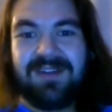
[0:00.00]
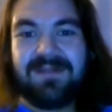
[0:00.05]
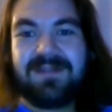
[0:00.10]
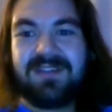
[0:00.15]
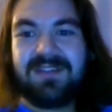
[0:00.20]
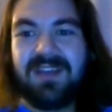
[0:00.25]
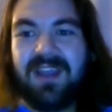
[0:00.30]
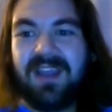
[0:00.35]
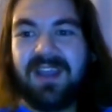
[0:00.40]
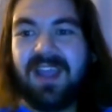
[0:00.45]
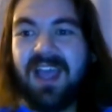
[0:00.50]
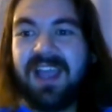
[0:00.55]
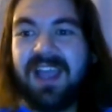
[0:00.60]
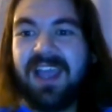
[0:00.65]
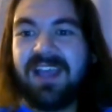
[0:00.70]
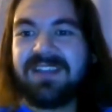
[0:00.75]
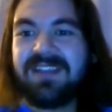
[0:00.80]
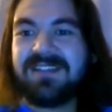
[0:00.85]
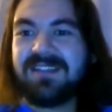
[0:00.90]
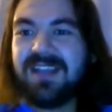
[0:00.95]
So, like, I
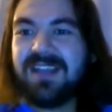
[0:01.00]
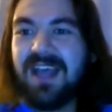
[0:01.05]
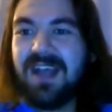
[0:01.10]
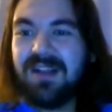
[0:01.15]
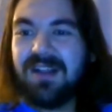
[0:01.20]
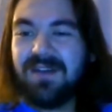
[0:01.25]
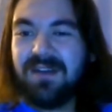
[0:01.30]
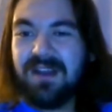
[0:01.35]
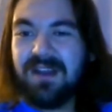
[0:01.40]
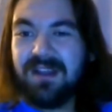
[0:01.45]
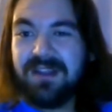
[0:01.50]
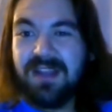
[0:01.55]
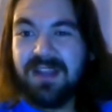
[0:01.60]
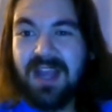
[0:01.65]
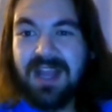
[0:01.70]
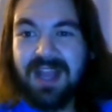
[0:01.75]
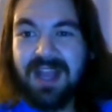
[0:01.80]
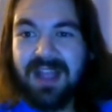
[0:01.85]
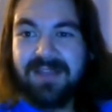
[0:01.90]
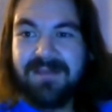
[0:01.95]
guess out of
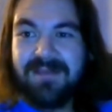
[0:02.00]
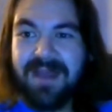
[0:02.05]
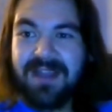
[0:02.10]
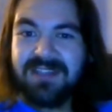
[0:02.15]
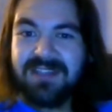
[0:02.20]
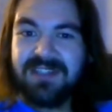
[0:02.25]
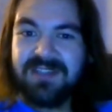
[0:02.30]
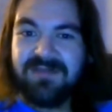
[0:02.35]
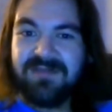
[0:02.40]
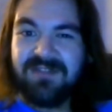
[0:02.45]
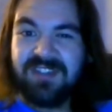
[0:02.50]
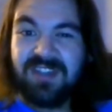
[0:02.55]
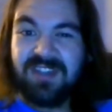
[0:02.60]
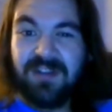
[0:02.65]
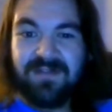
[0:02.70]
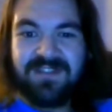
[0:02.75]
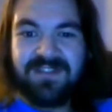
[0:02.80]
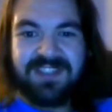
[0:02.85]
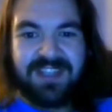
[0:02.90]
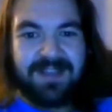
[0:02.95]
not out of the matches
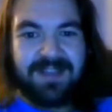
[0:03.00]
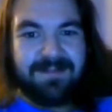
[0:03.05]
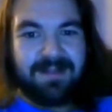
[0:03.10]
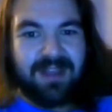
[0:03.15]
you've seen,